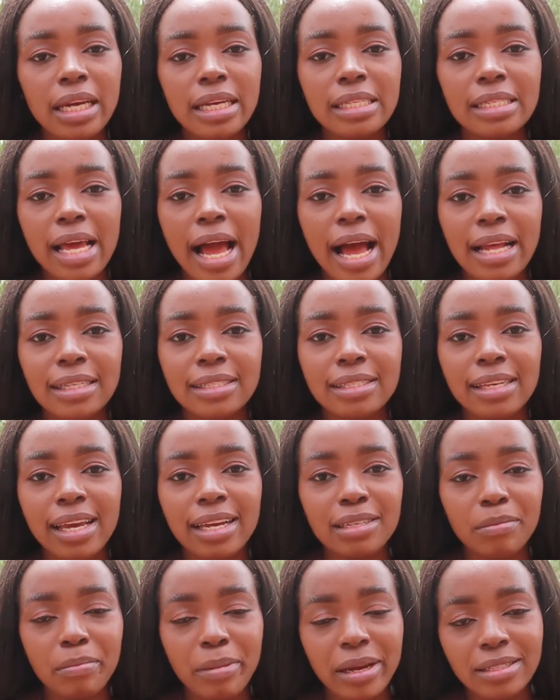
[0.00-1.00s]
it's at
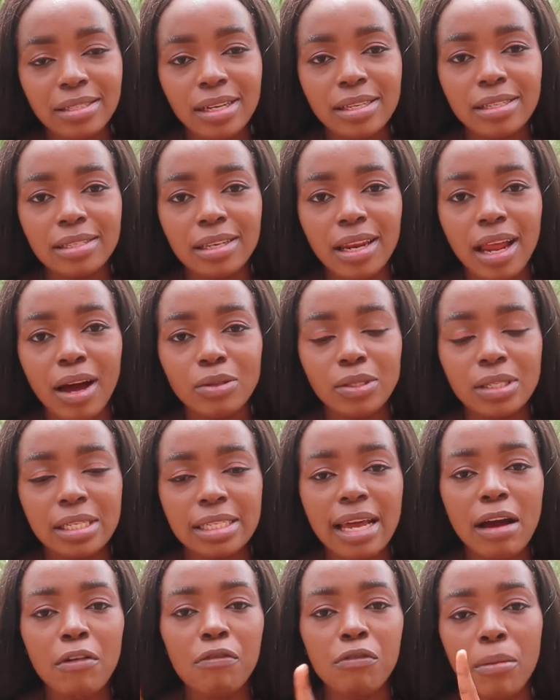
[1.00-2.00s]
Independence Lot.
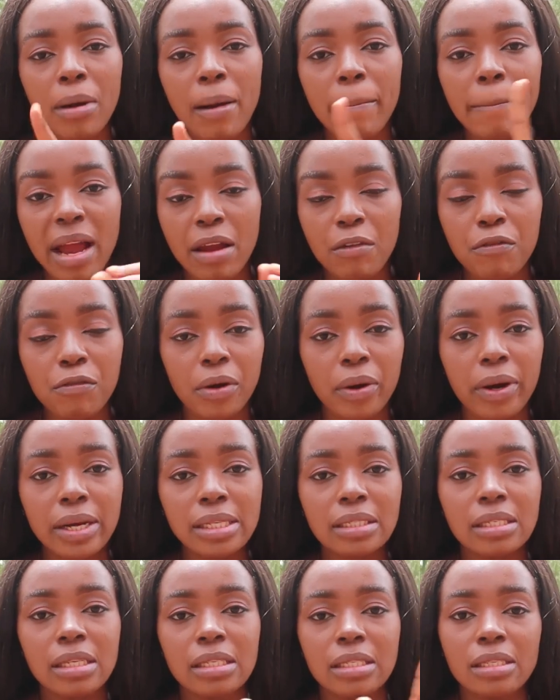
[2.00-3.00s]
That former Pine
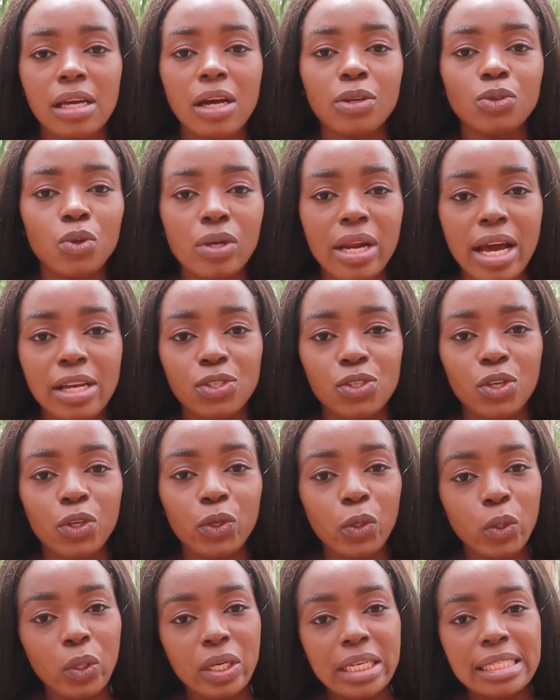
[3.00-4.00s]
Forest is now known as
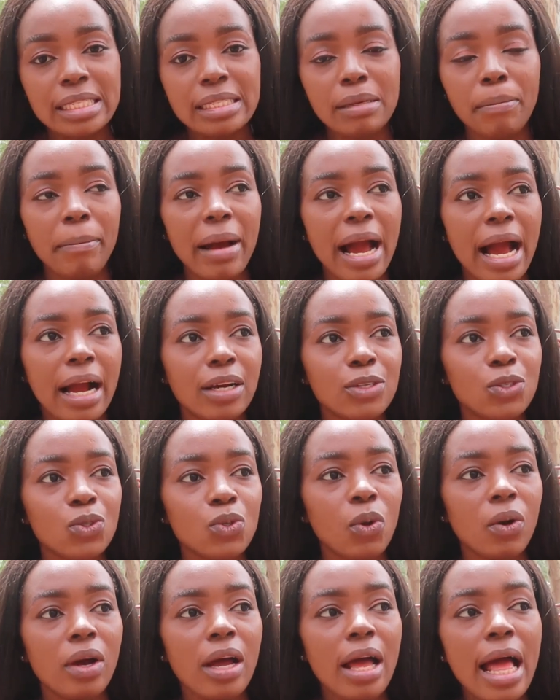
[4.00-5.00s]
Unity Park.
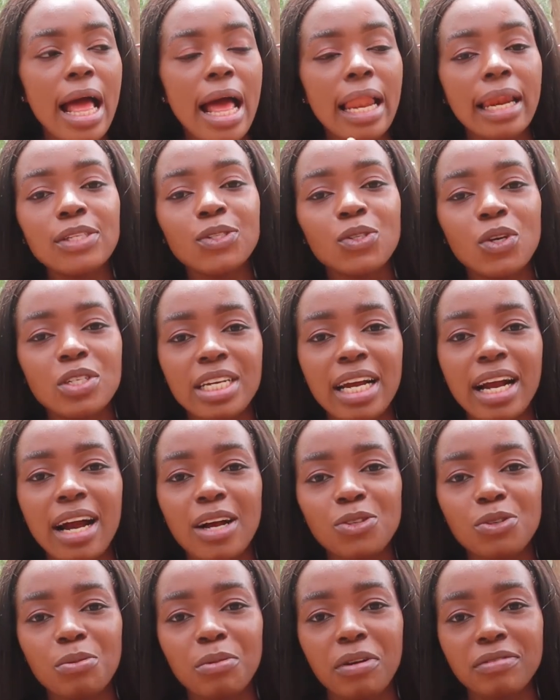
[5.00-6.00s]
So let's go check
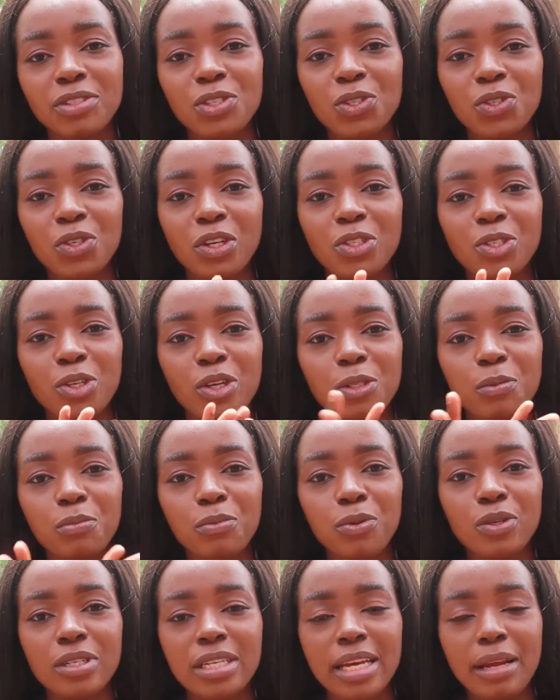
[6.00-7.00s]
out some of the structures
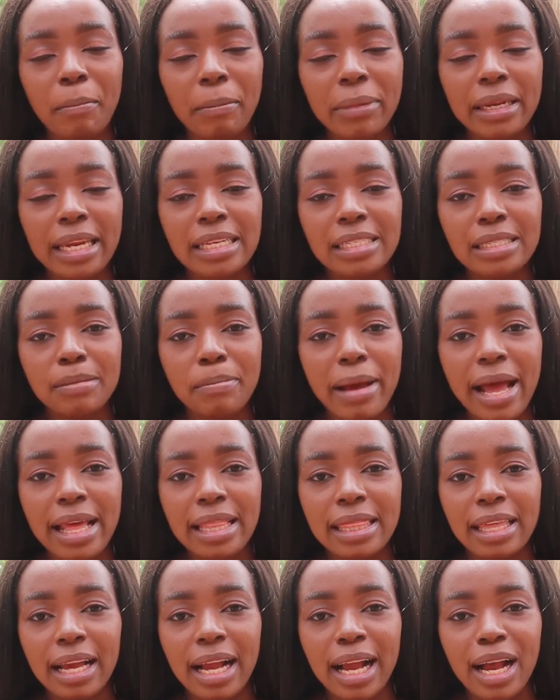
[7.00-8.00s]
put in place
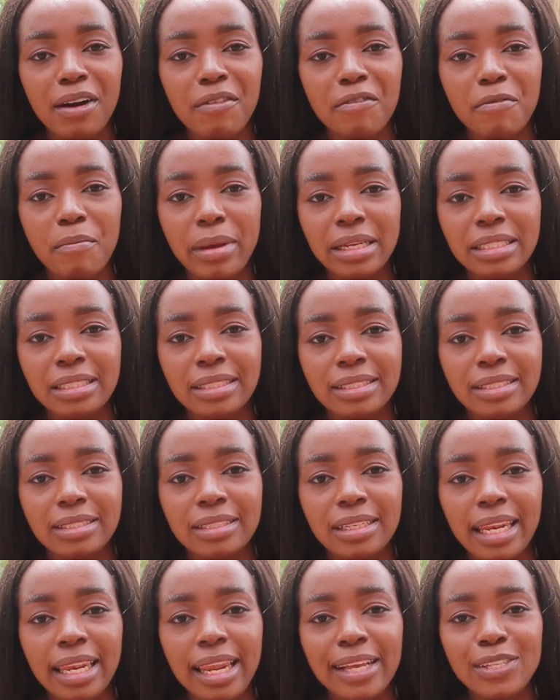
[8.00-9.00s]
by the
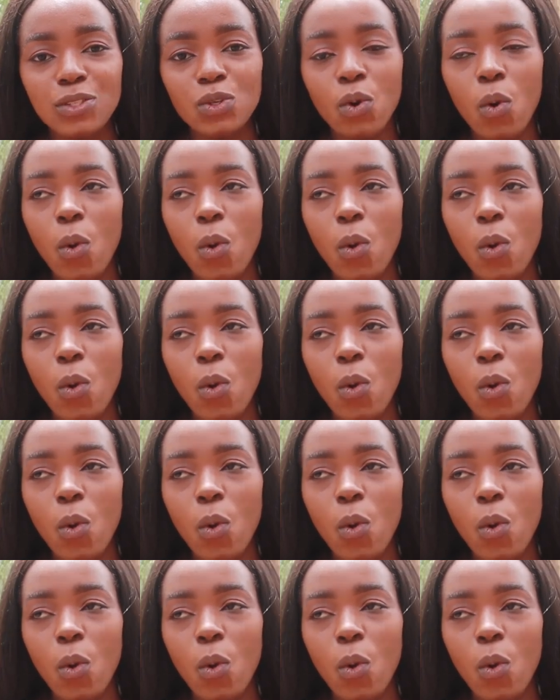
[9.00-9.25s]
government. Let's